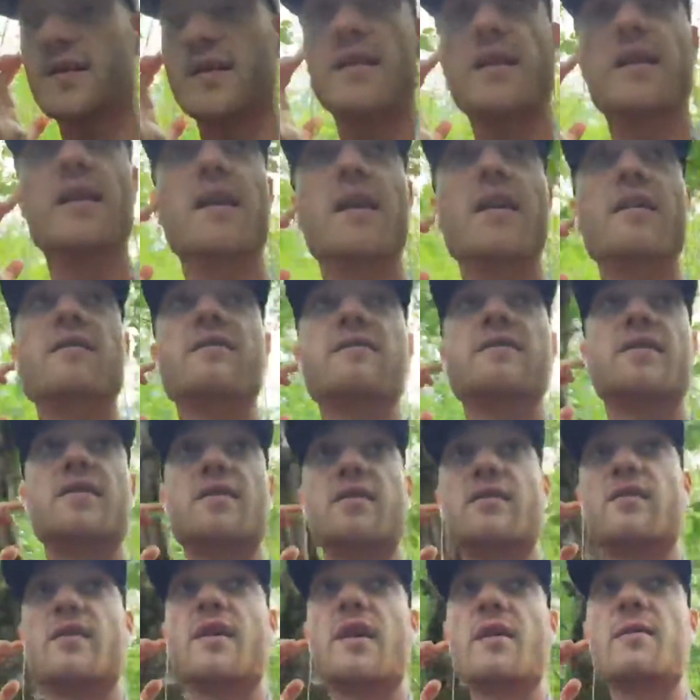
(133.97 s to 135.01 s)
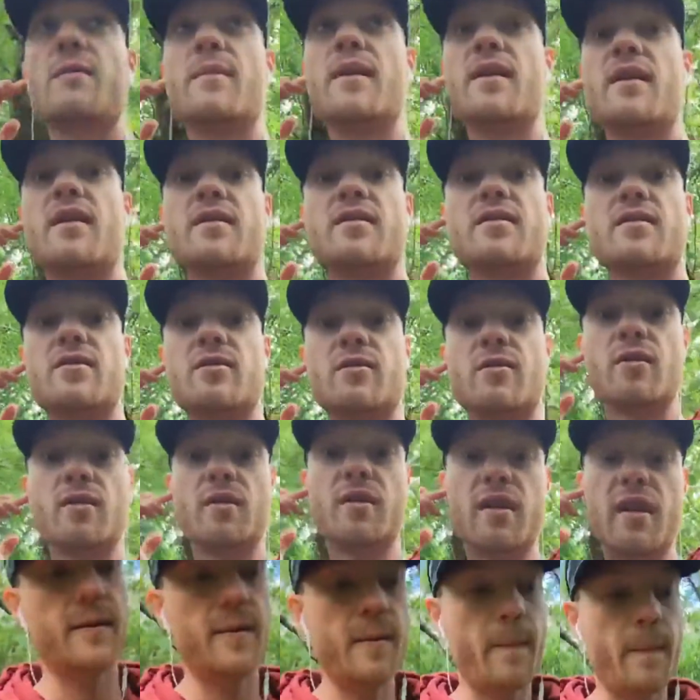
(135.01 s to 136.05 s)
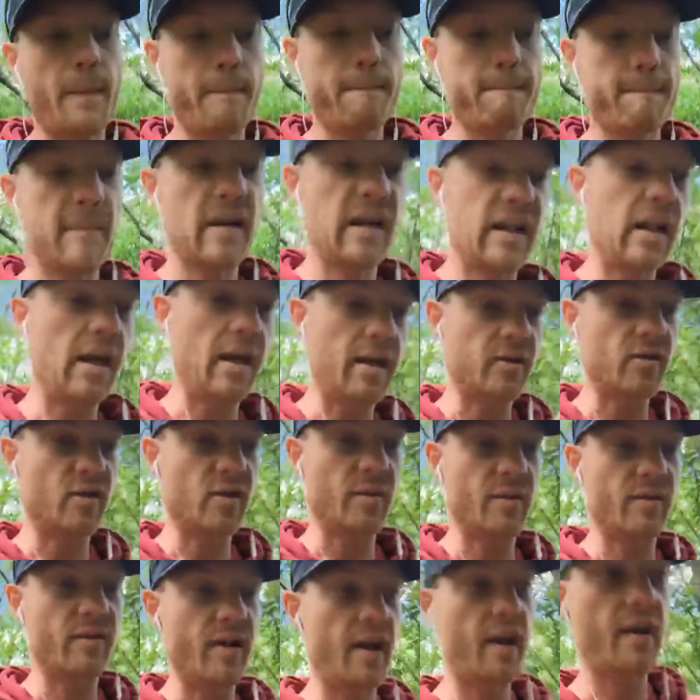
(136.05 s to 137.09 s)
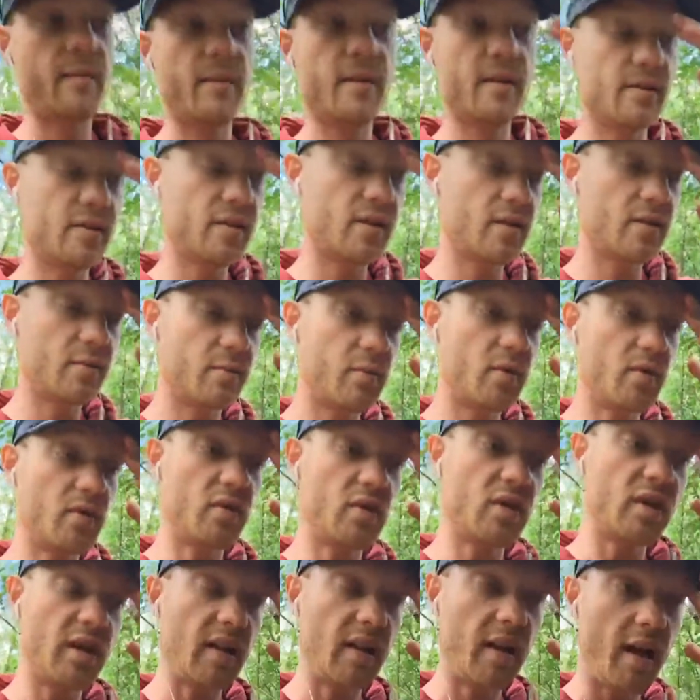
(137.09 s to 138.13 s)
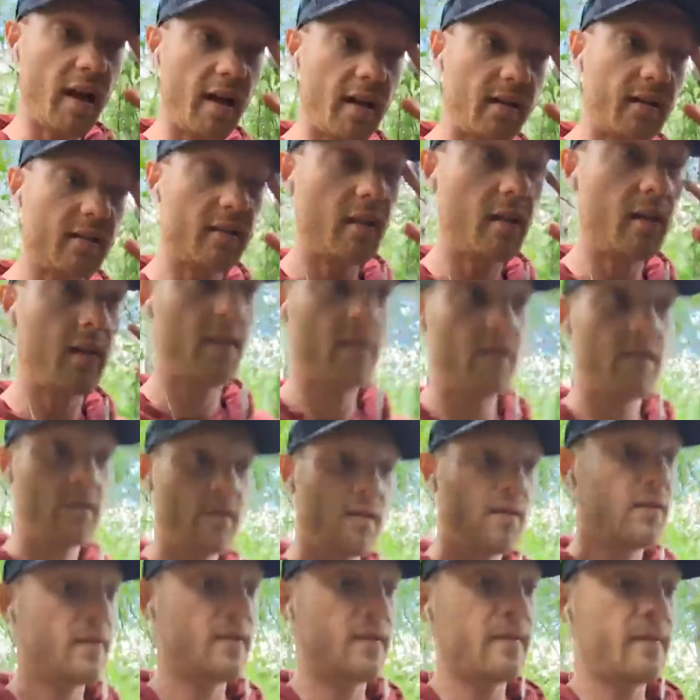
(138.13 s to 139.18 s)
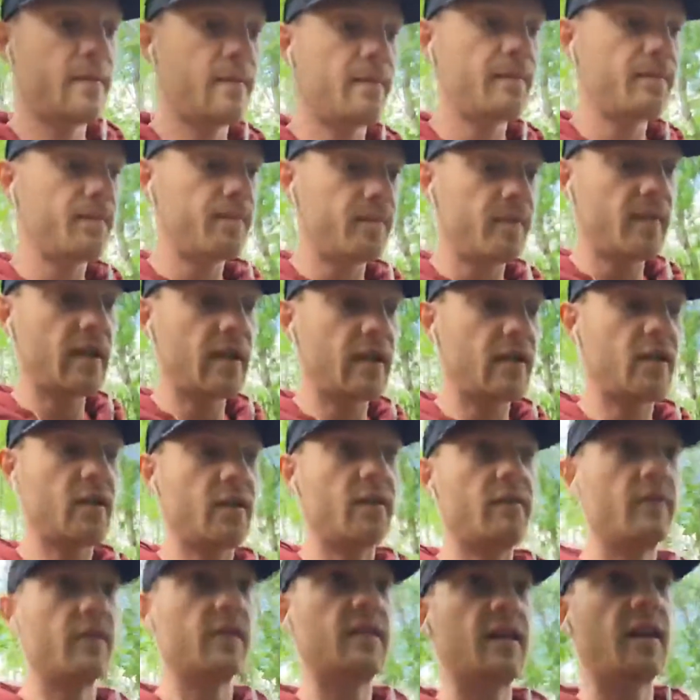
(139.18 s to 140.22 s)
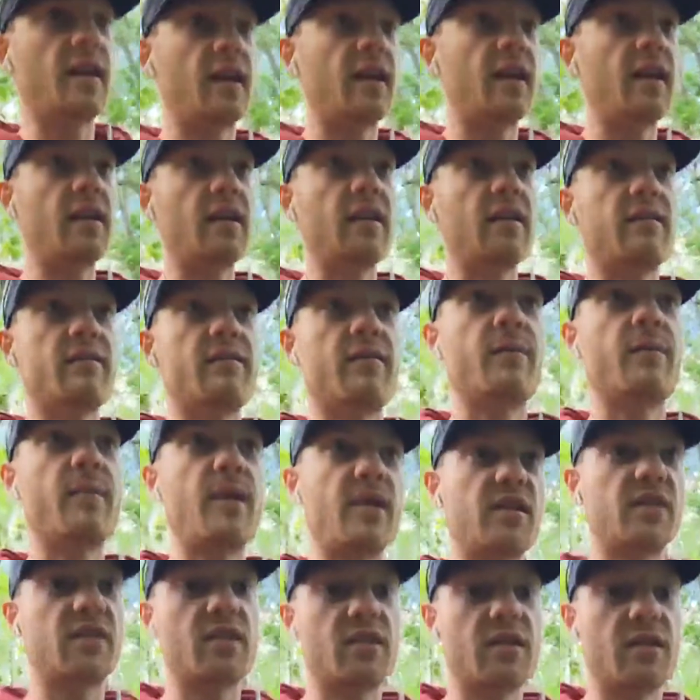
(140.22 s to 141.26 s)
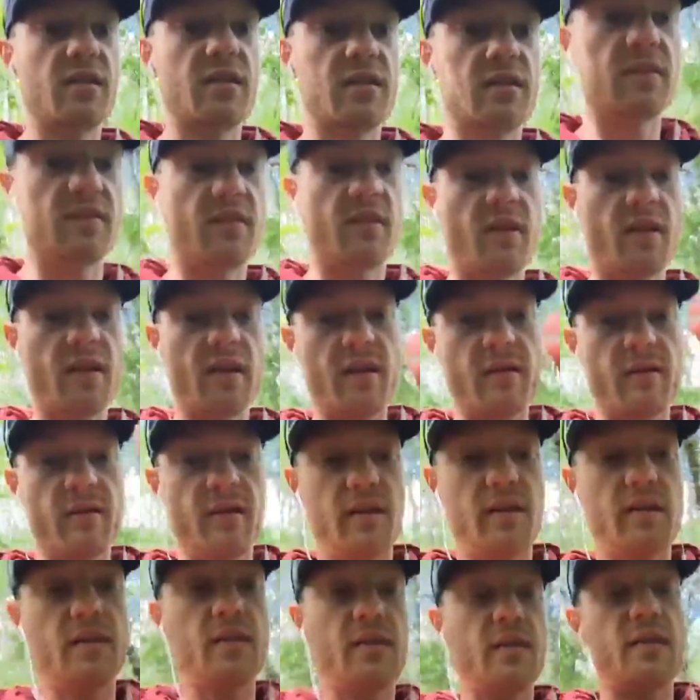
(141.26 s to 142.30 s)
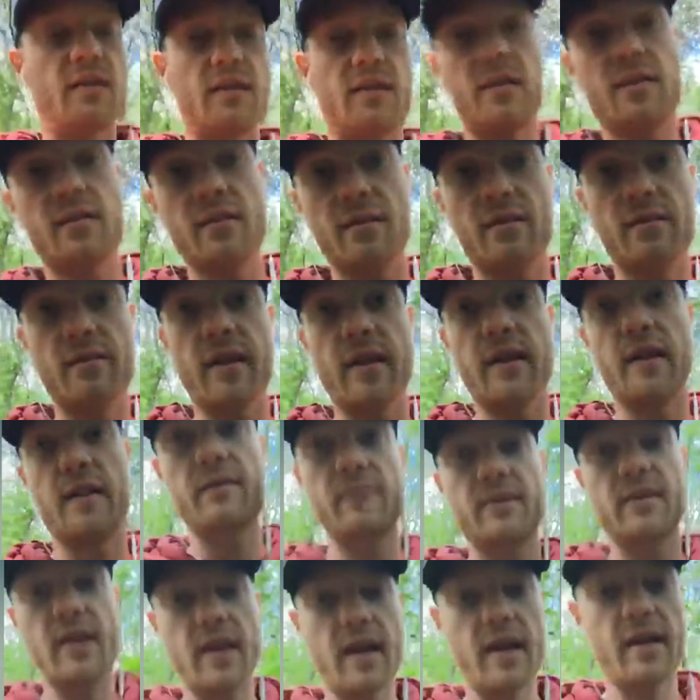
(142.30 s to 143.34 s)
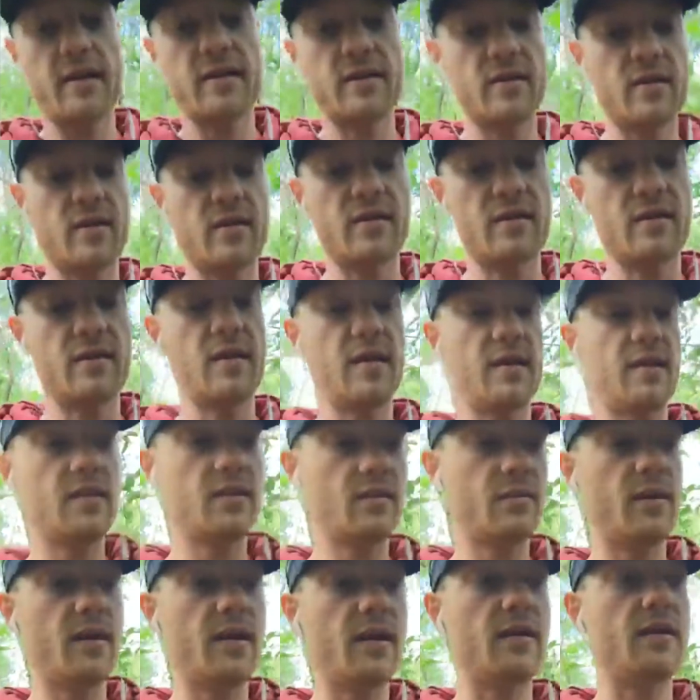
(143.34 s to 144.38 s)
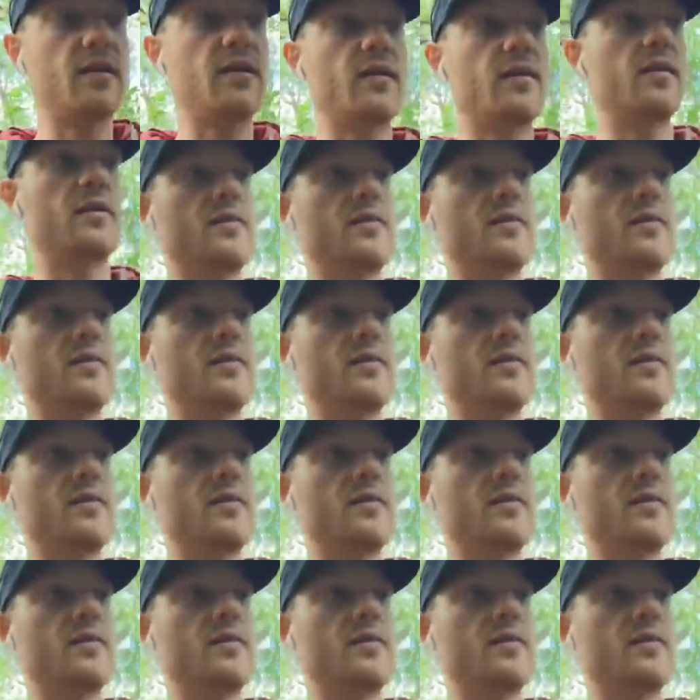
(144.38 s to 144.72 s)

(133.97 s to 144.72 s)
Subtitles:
enough to keep me in school. And the classroom environment was just bullshit. I couldn't retain any information. It's not how I learn, right? It was hands-on. That's the way I learned.